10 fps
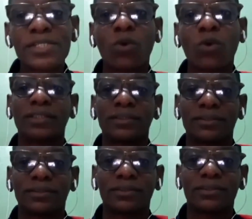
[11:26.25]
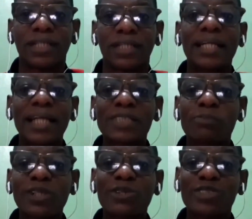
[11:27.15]
one, and that
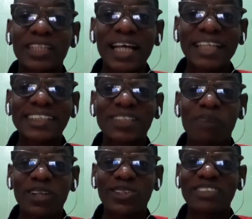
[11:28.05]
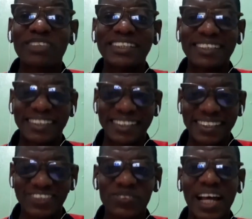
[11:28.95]
is part of the
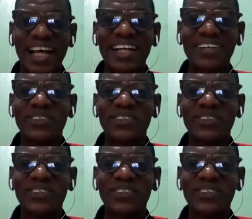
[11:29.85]
reasons why